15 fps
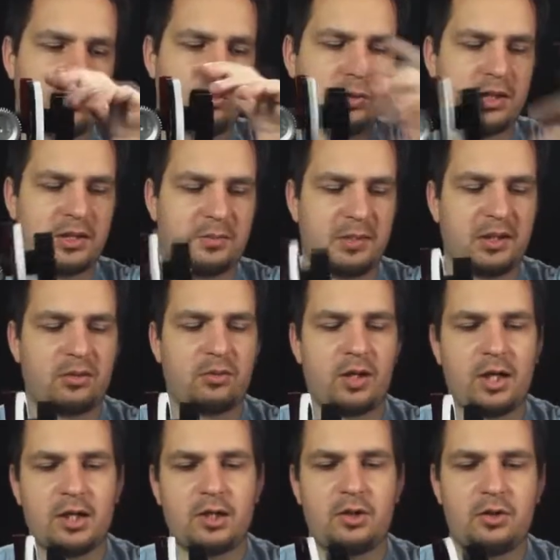With a speed
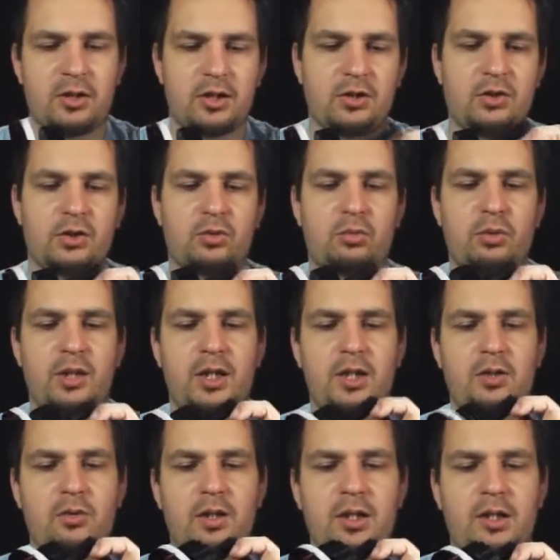crank you can do it really
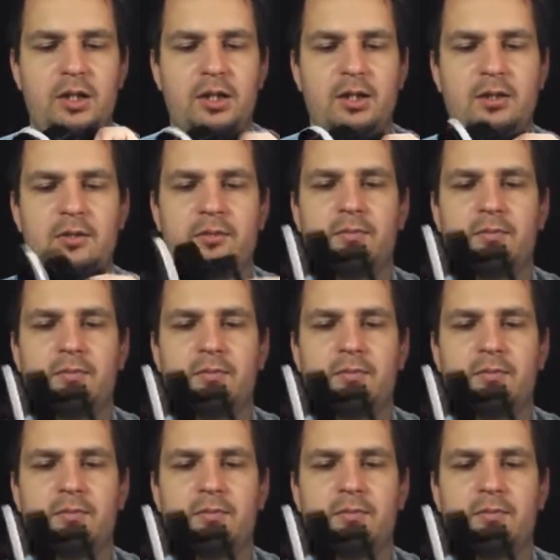quickly